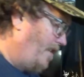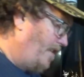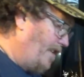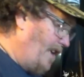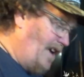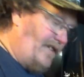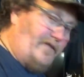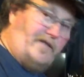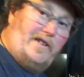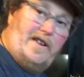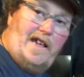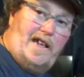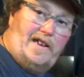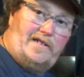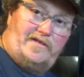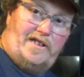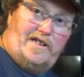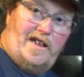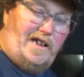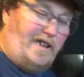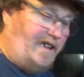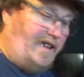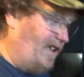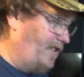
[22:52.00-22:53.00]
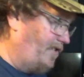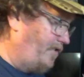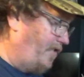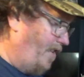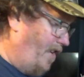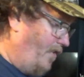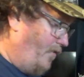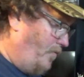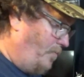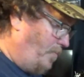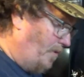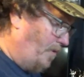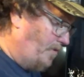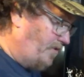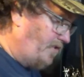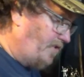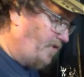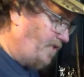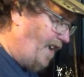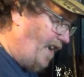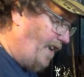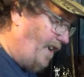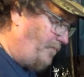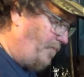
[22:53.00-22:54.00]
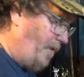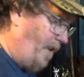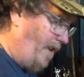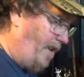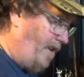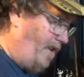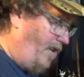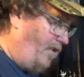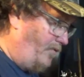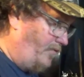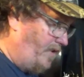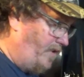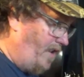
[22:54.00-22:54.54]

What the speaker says: Now the next thing is put the side plate on.